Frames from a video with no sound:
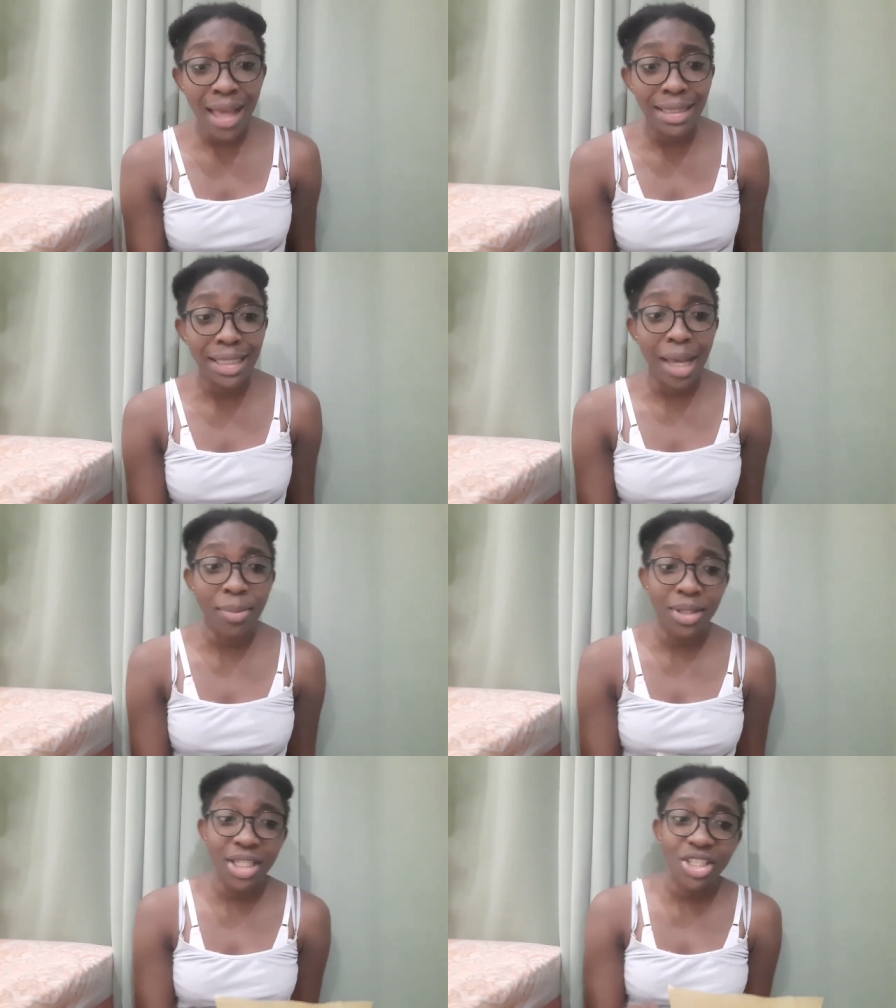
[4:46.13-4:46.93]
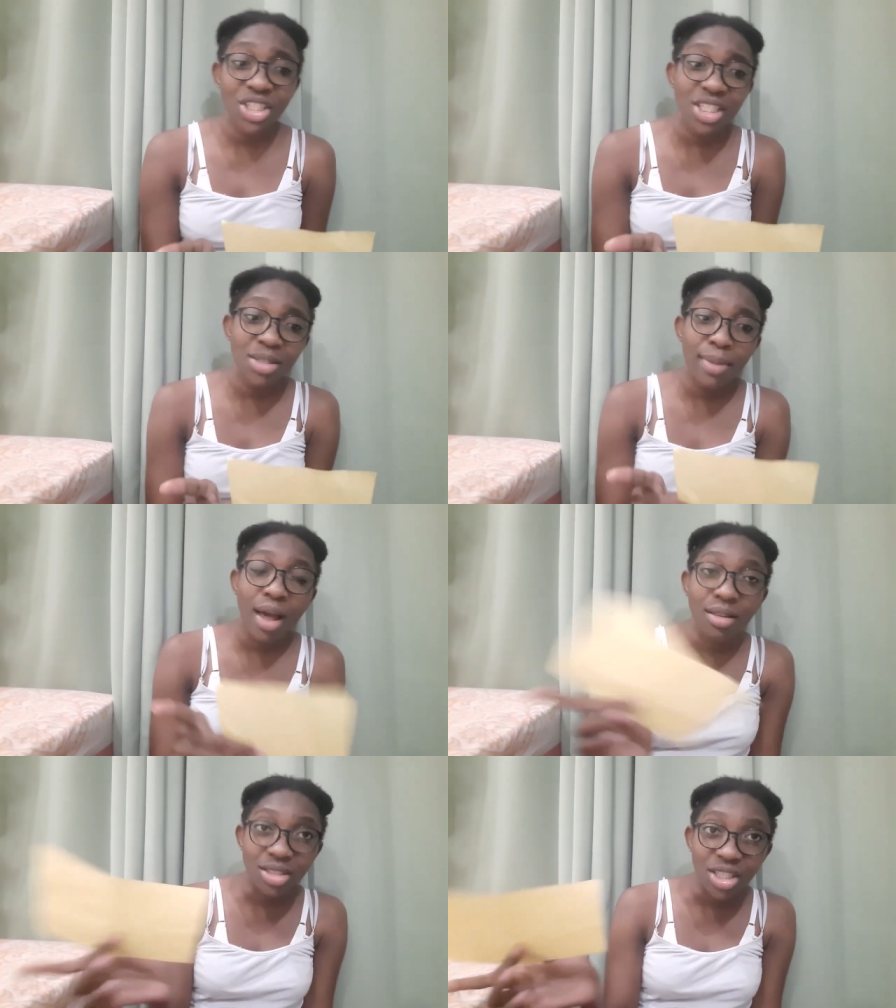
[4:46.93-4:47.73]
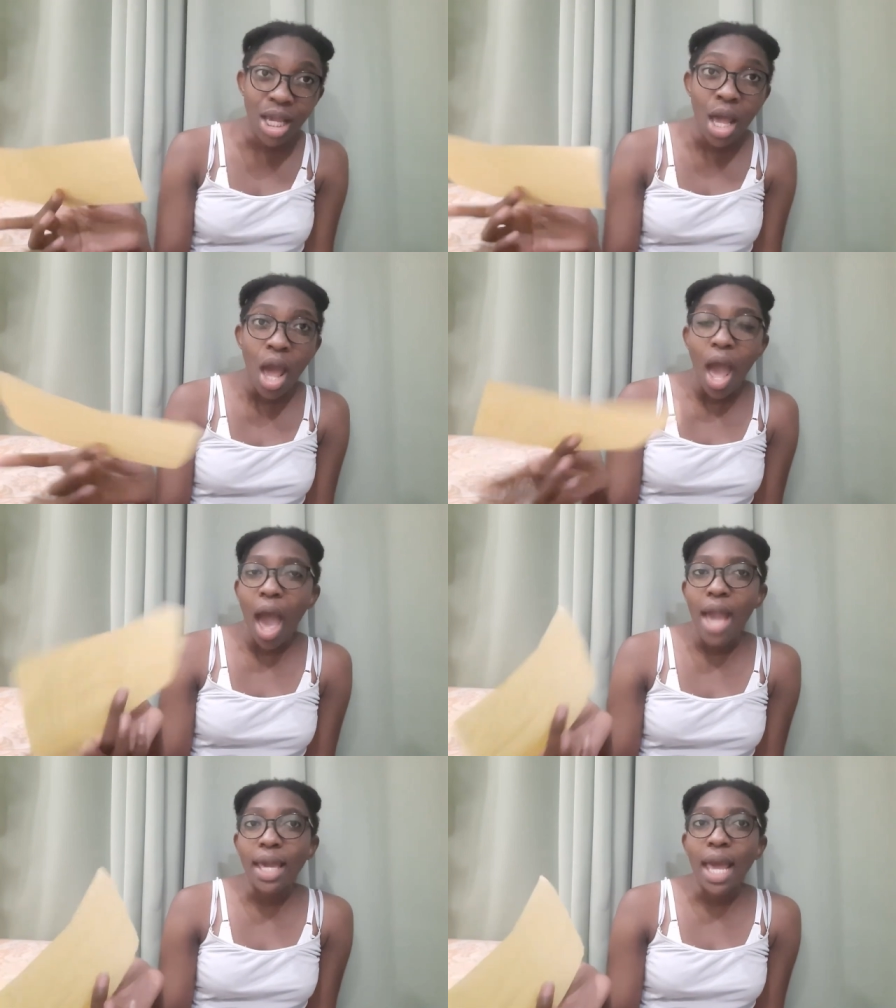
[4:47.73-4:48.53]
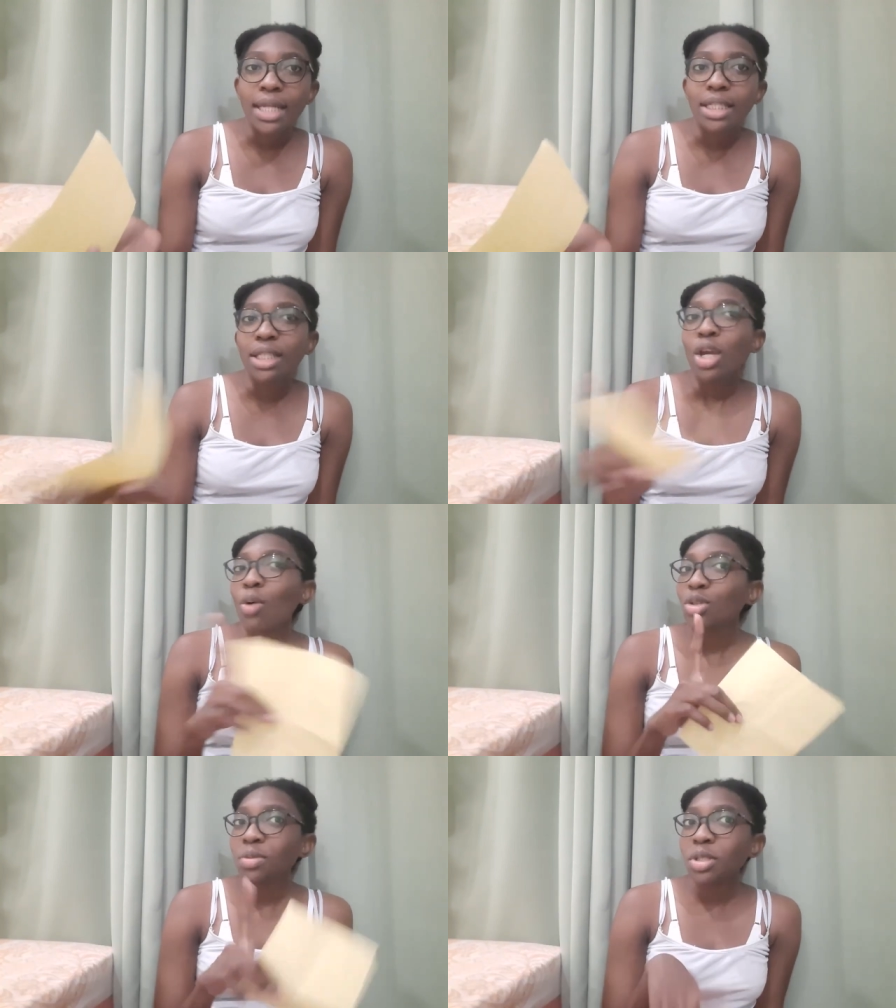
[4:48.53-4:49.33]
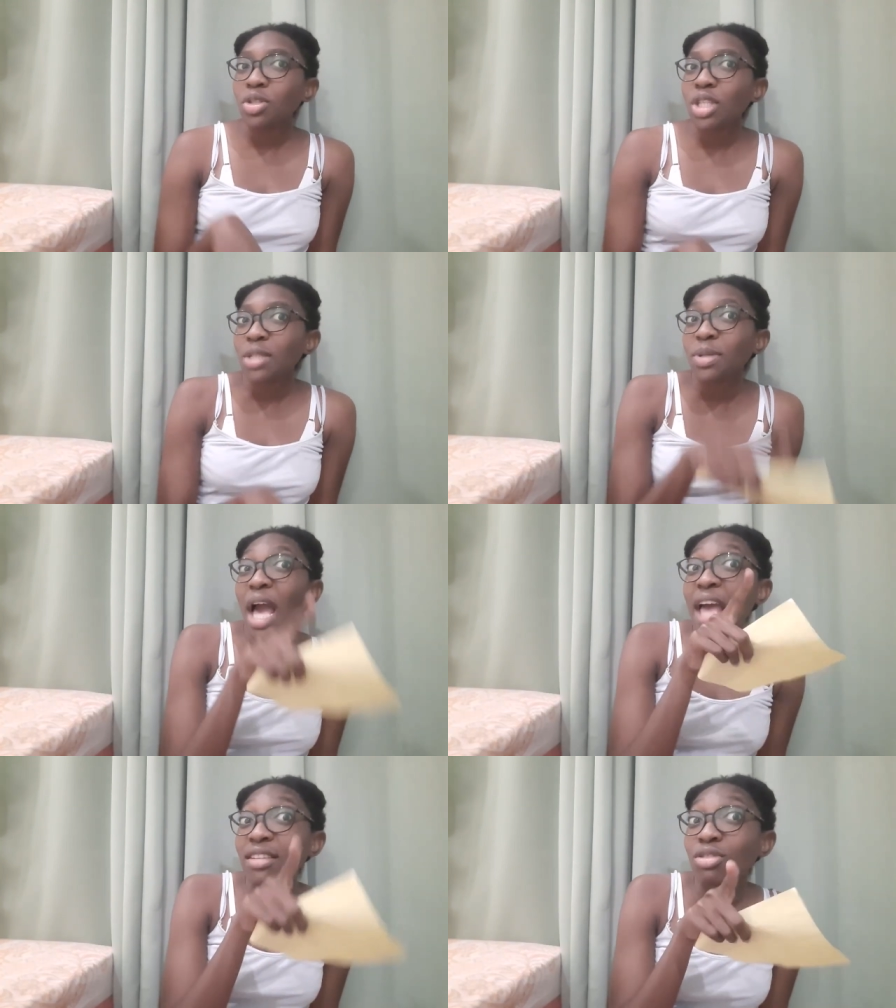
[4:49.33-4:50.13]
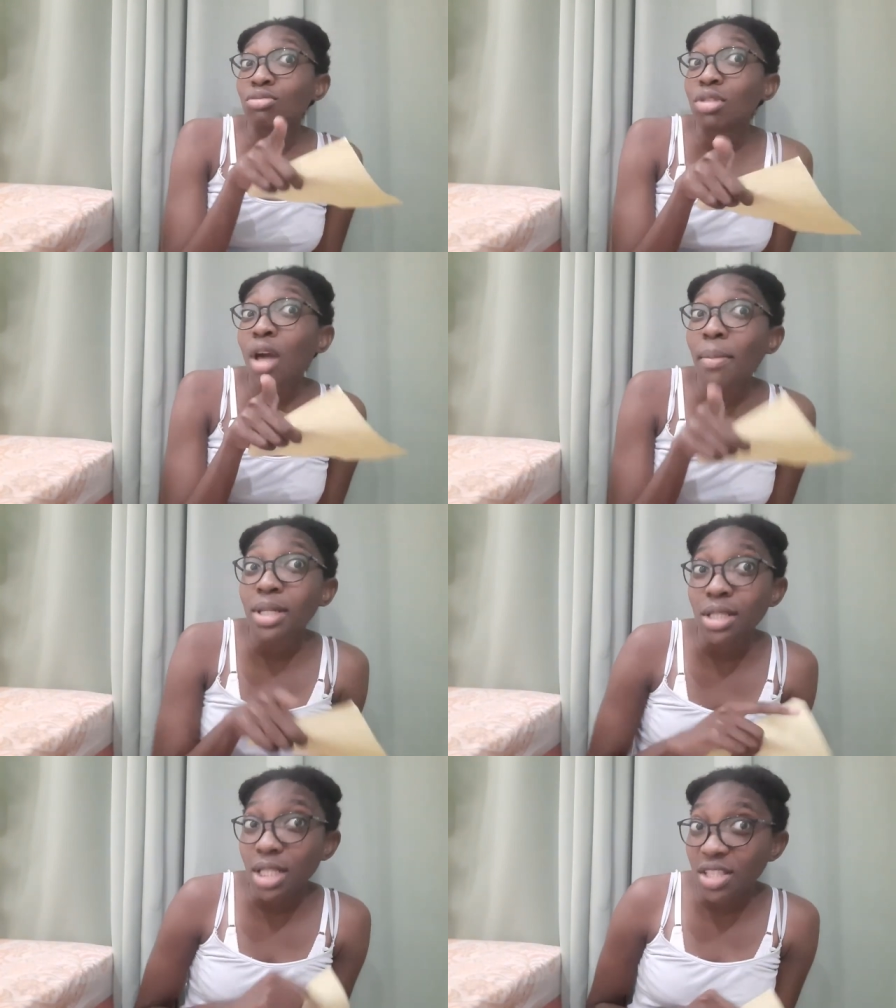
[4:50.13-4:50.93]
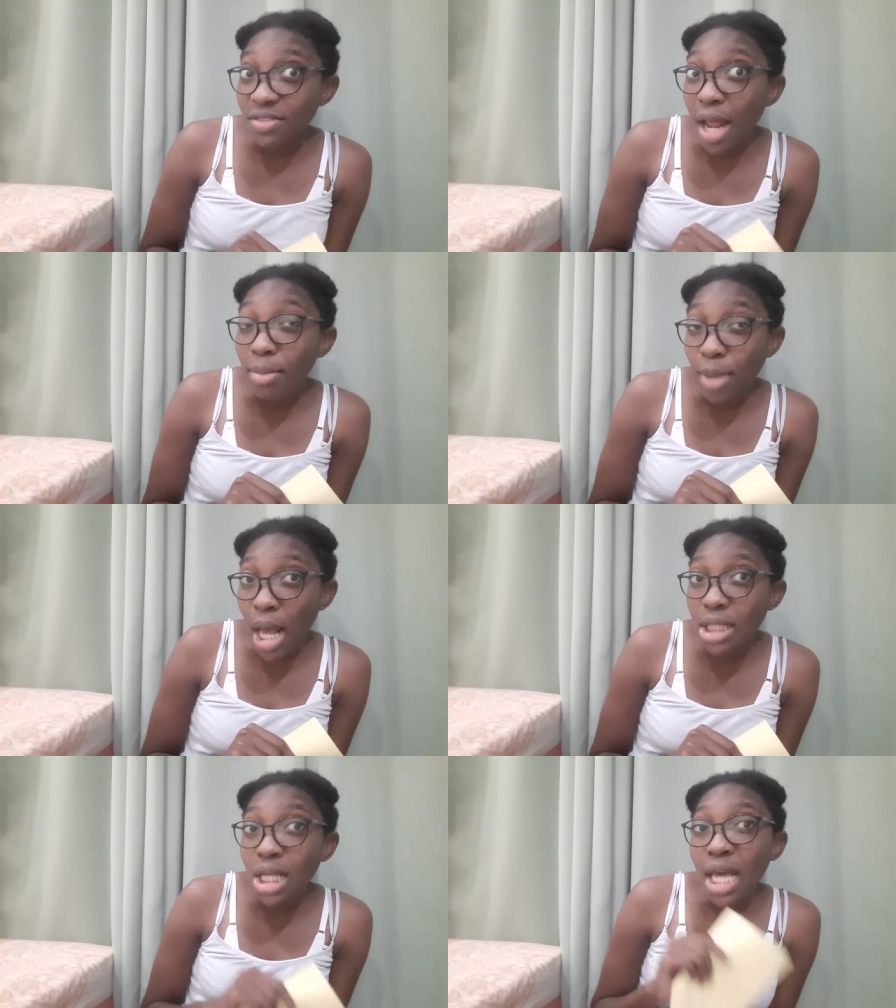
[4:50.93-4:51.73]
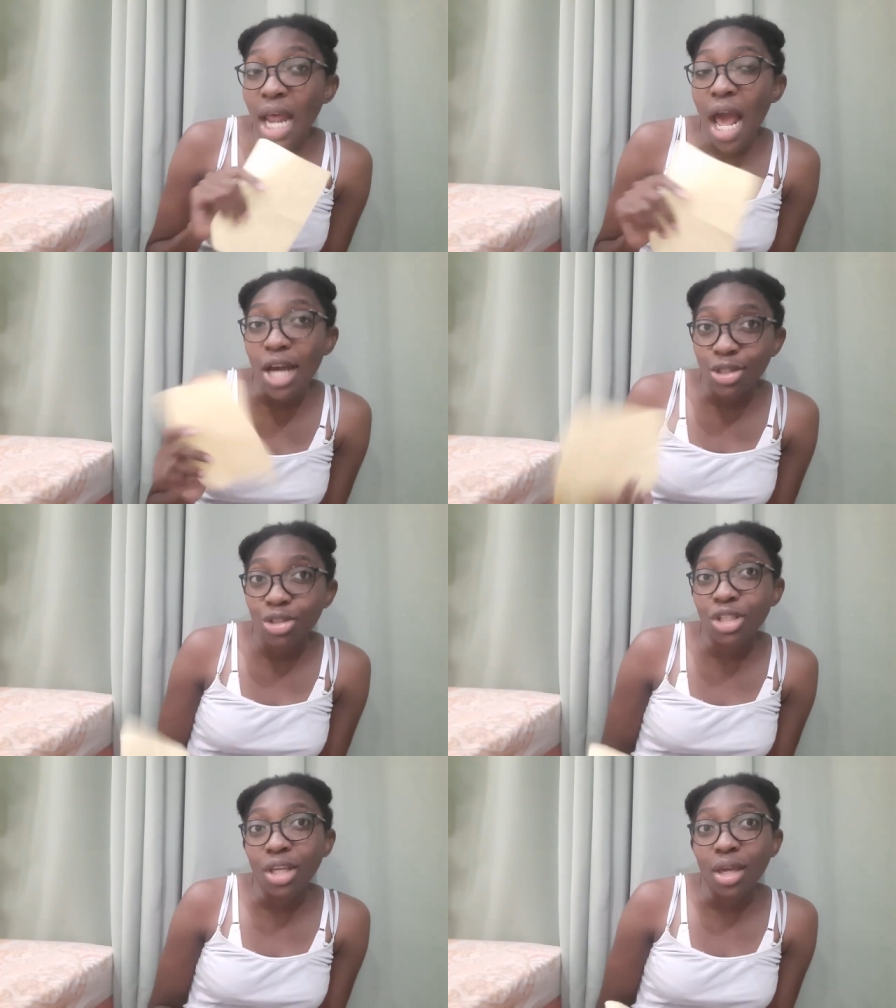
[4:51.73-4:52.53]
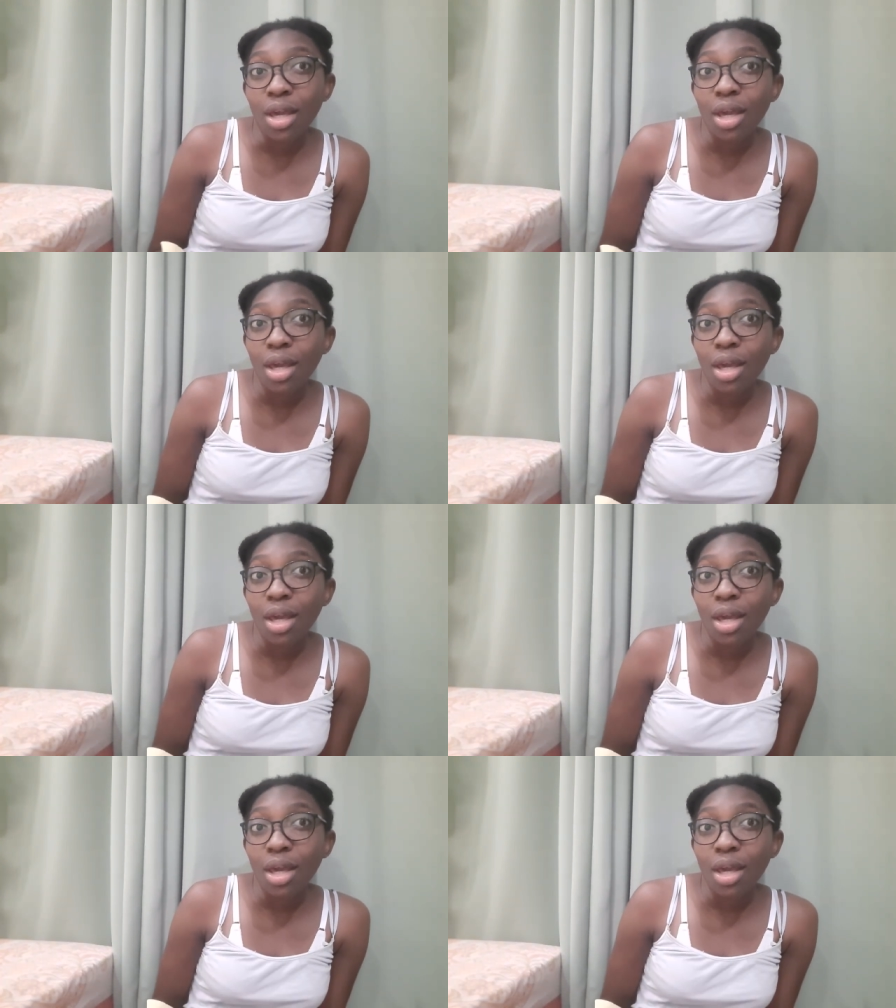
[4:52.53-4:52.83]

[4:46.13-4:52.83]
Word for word: And then applications in biology, I get a D, which makes no sense because I did use common sense for that part, and I actually,